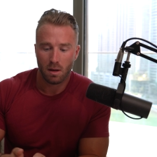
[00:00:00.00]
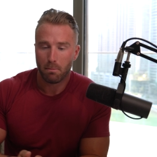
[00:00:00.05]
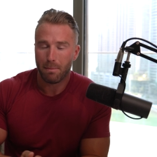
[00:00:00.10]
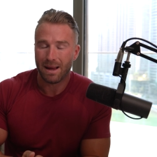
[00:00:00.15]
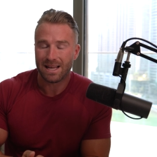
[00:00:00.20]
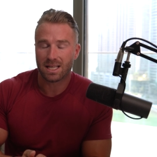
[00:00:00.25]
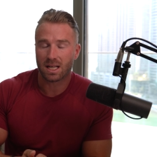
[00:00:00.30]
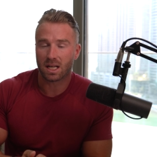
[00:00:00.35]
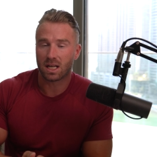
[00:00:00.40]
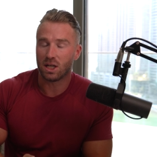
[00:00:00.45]

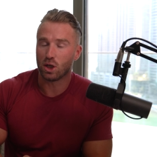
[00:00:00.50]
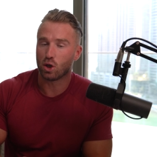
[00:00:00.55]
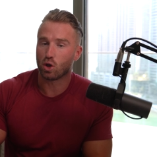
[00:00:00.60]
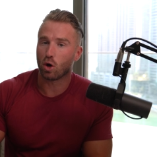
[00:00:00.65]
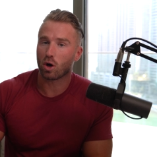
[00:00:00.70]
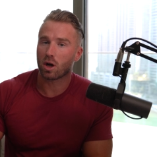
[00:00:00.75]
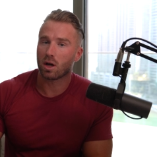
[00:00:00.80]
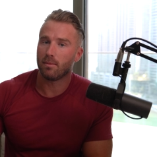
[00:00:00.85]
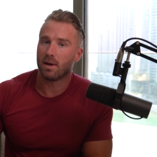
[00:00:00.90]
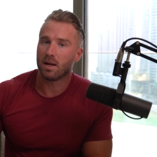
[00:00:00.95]
basically
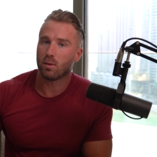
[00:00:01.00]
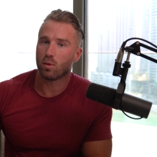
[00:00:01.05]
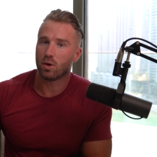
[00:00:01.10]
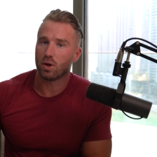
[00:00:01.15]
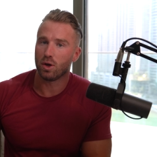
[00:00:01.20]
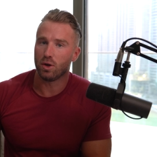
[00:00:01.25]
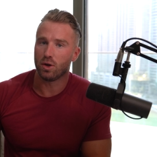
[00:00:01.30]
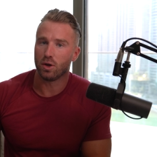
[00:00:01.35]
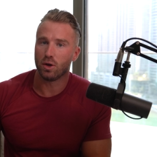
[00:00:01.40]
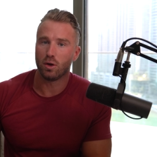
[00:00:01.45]
document
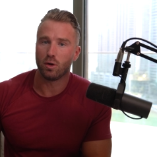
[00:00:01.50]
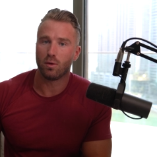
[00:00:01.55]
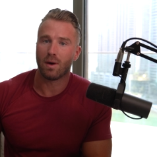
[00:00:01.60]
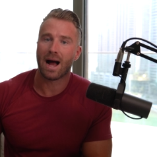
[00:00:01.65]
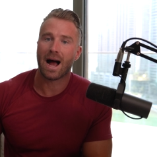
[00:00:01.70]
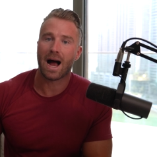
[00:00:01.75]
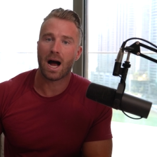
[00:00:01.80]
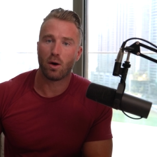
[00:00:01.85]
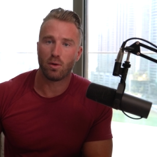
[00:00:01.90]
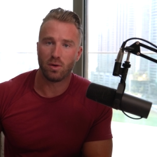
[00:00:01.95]
what you do,
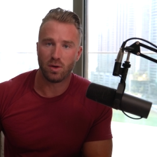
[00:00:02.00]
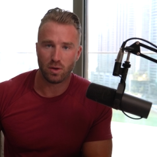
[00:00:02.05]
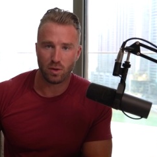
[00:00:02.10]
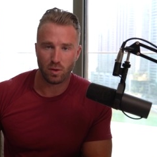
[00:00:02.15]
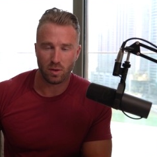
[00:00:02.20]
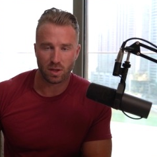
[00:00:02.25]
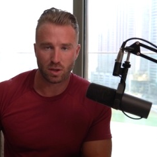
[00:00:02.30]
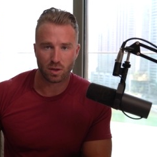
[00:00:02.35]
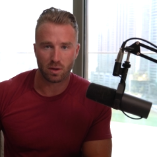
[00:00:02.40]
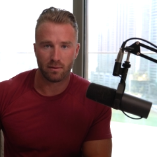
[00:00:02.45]
how you
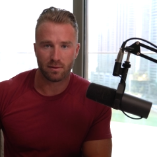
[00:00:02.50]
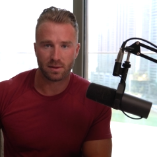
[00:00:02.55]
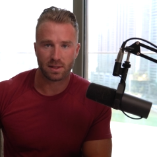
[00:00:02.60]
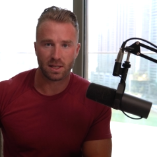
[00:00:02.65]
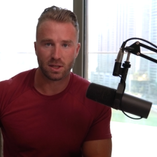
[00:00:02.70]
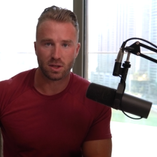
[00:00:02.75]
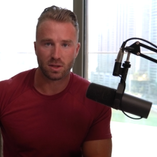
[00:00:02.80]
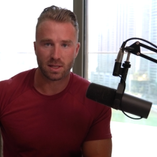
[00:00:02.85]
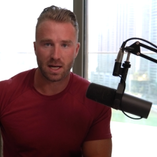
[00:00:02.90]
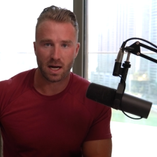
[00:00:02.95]
do these
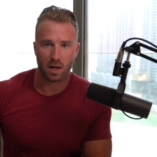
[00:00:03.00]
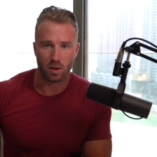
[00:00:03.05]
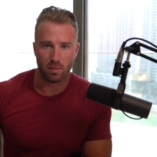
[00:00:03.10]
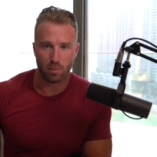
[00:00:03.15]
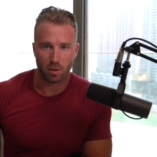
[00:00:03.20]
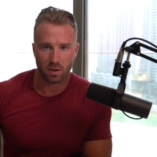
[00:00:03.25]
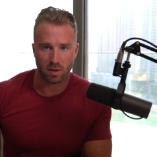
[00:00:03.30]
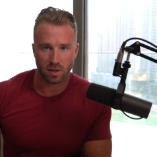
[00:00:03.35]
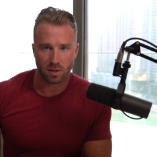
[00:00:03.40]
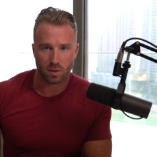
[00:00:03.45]
conversations, how you
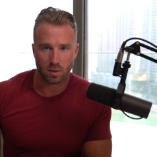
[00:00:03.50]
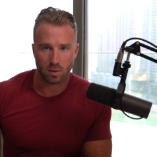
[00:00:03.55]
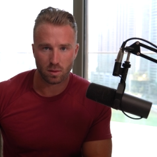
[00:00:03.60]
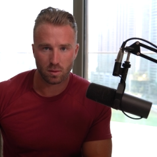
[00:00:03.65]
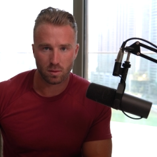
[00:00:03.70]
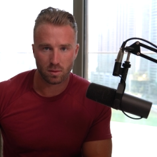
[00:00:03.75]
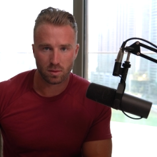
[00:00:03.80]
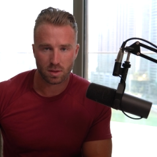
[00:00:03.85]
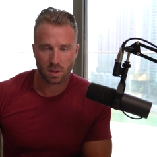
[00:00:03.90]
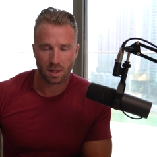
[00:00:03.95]
book these
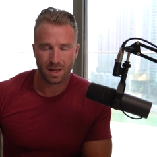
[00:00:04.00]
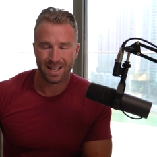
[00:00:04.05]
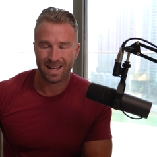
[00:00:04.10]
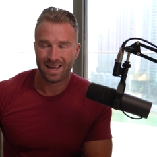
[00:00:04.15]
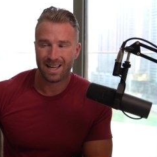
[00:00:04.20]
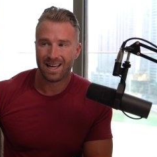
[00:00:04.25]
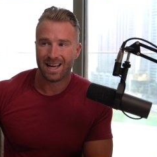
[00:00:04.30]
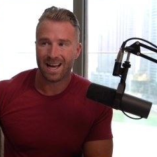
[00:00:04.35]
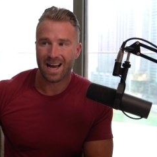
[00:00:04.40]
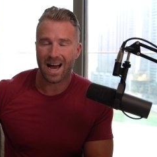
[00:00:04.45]
calls,
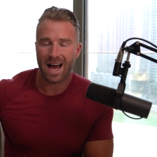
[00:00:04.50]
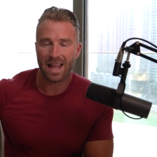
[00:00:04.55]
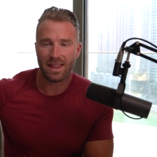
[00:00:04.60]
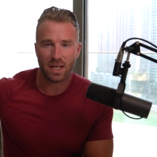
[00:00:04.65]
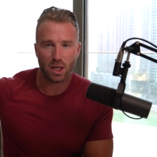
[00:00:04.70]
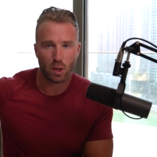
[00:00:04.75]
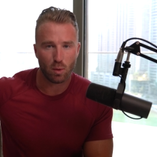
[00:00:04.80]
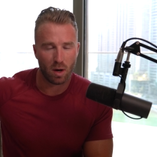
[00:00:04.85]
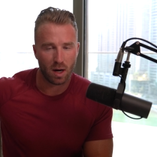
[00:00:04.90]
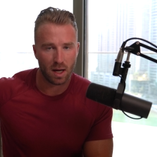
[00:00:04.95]
and
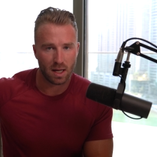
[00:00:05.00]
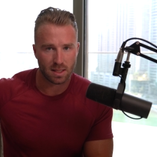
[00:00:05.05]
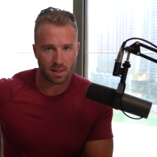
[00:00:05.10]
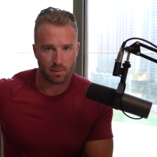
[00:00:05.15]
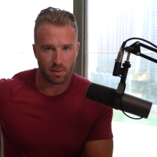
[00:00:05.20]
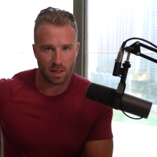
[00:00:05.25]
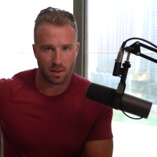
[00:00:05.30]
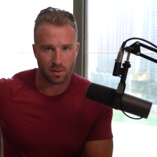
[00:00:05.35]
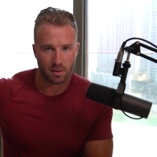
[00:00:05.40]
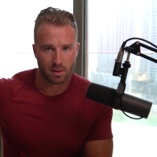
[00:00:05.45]
then you hire
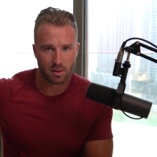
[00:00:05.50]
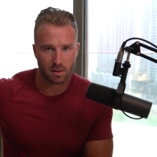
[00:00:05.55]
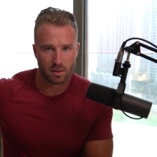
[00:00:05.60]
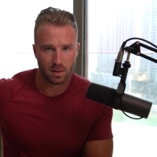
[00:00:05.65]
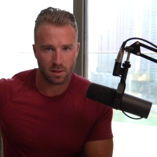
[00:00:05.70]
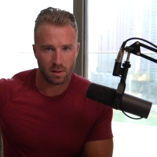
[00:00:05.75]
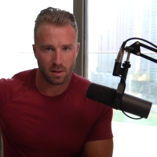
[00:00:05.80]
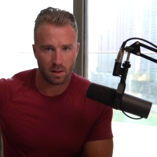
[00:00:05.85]
someone else.